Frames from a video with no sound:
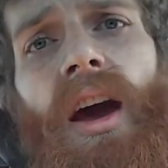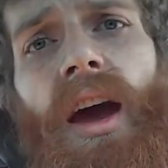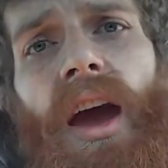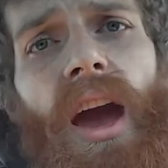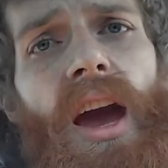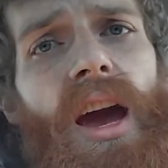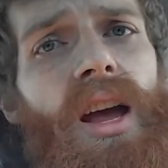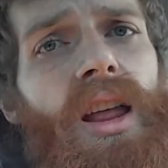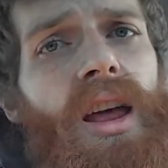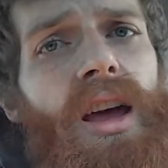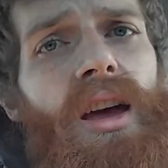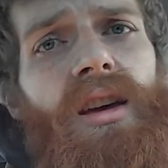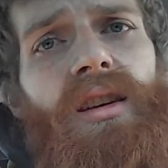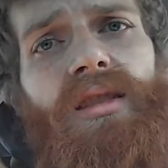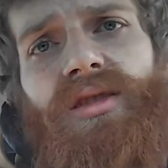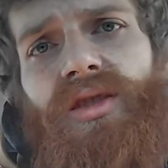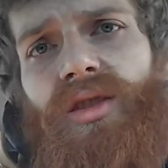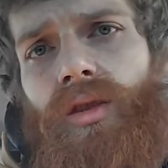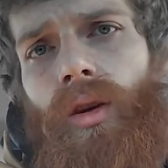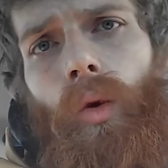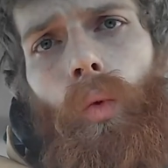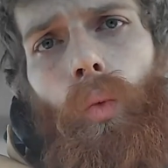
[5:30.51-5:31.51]

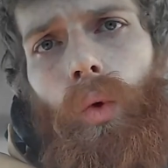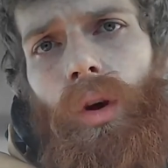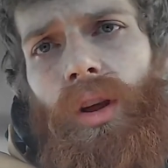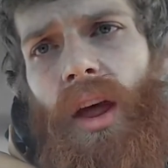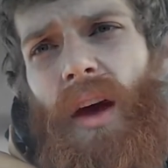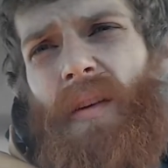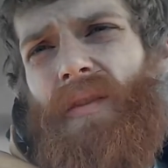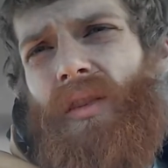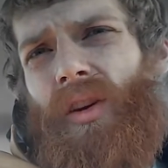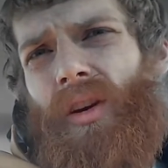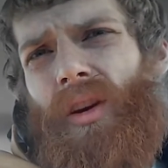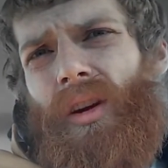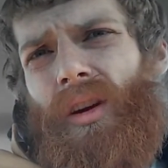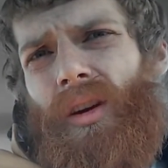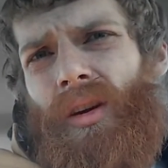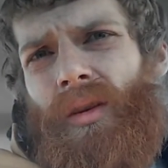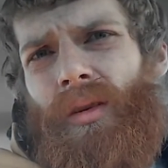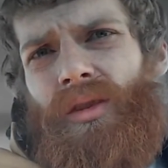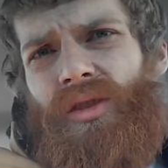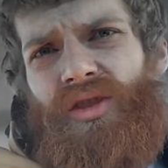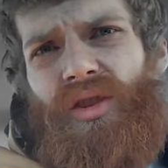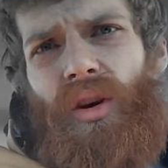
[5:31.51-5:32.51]
80s, whenever,
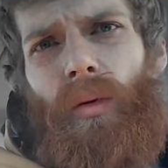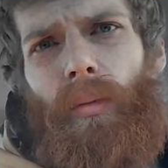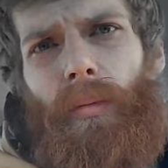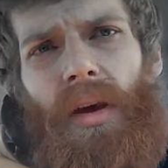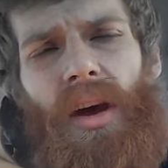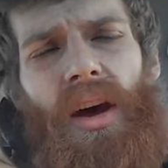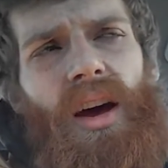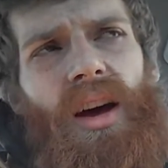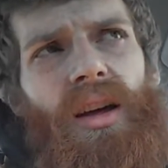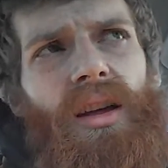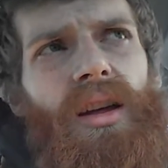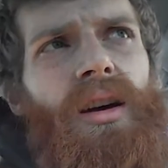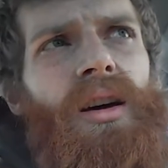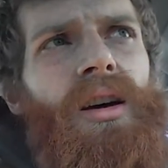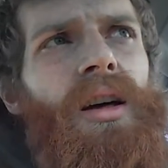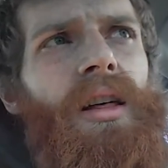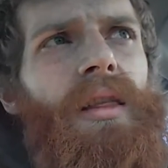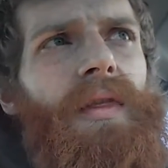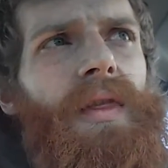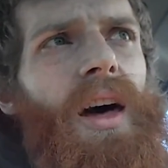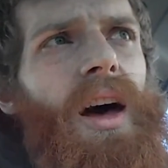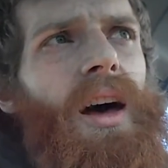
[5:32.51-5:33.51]
so be it,
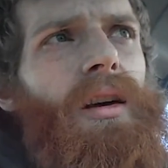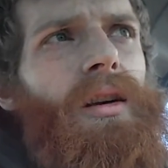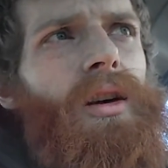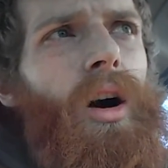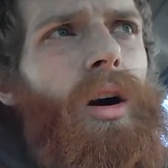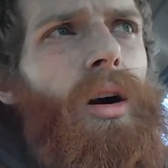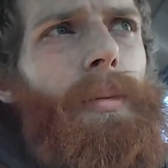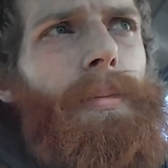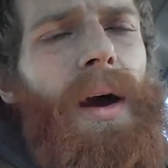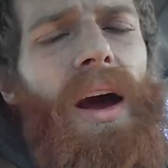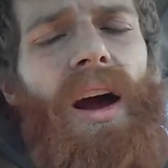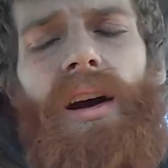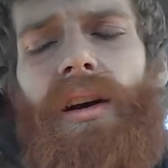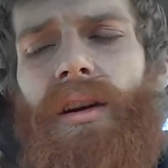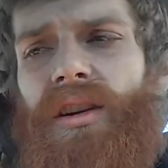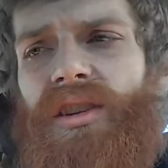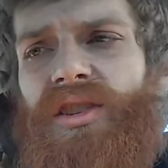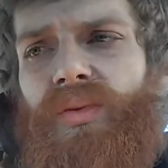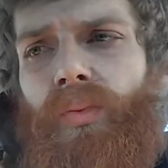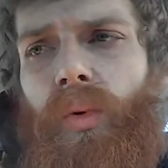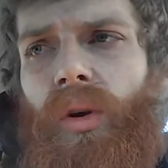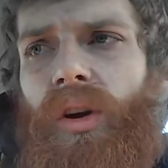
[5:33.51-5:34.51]
that our
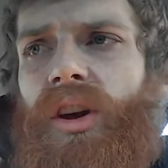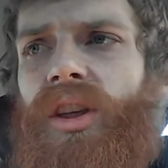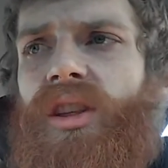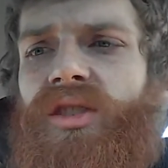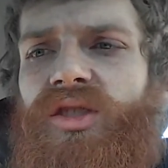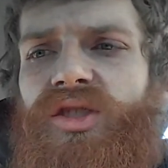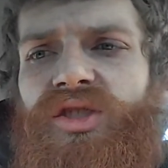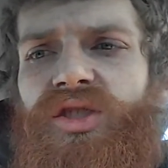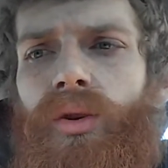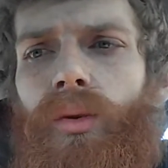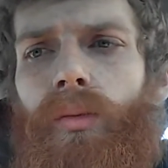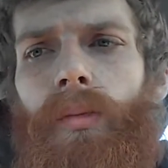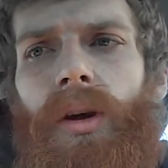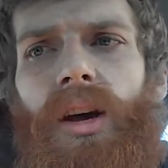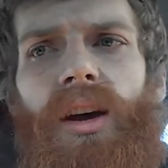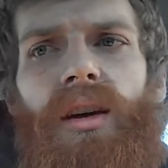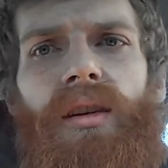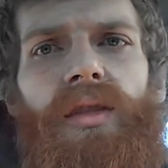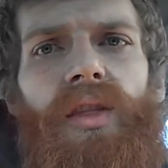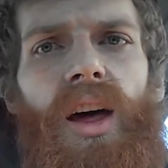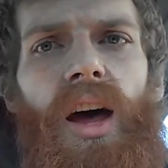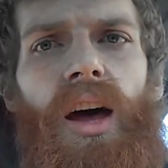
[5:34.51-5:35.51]
parents were
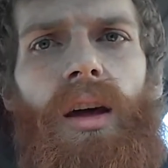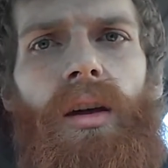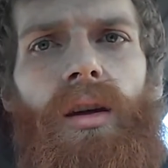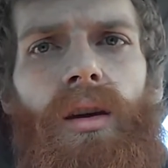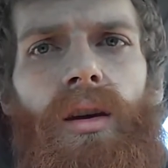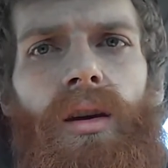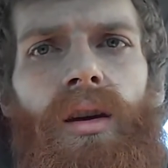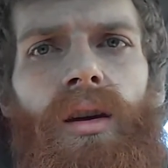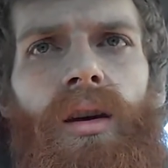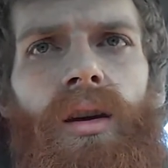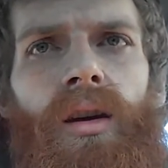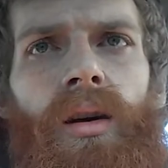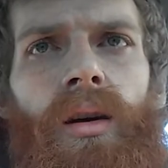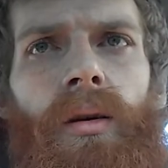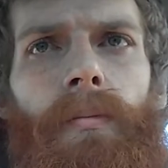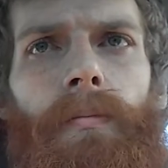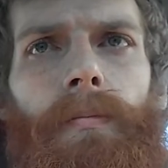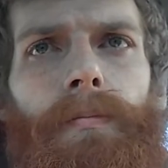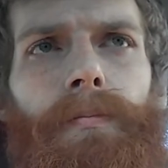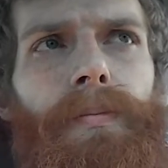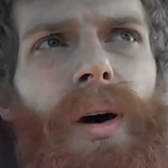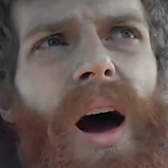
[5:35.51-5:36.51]
consuming that
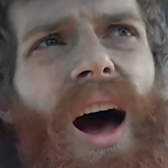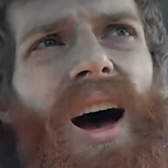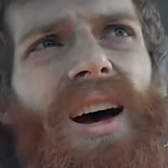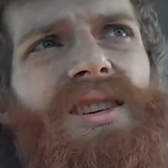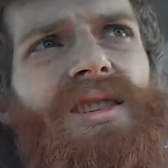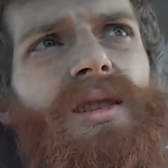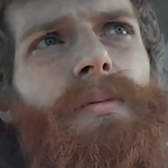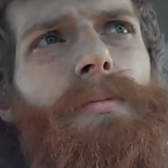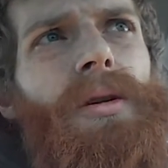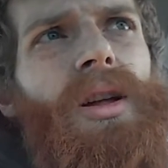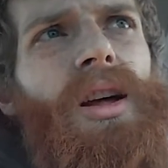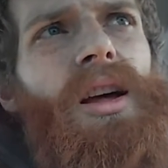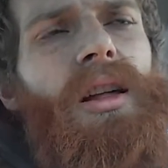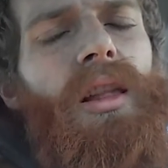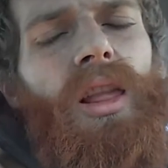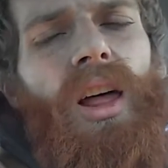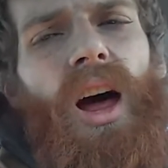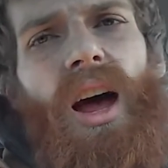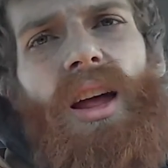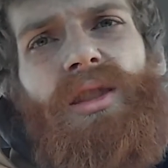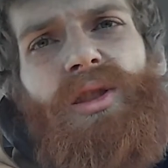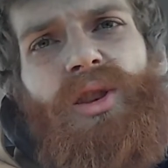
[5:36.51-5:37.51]
possibly
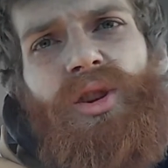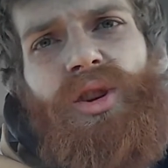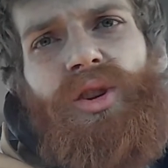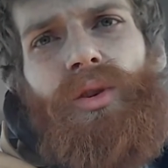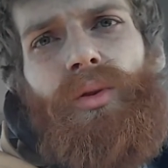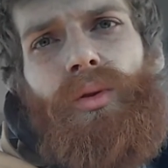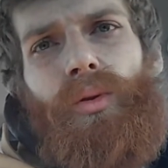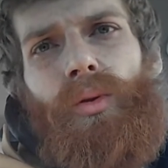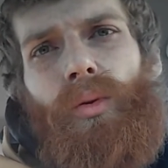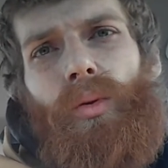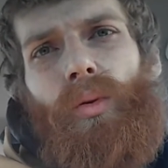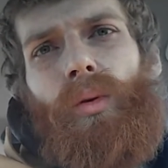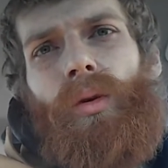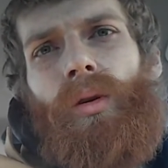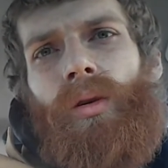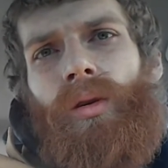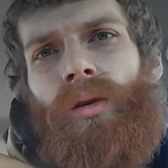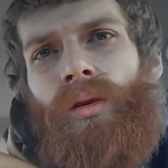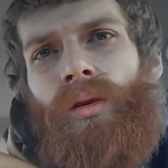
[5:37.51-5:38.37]
led to,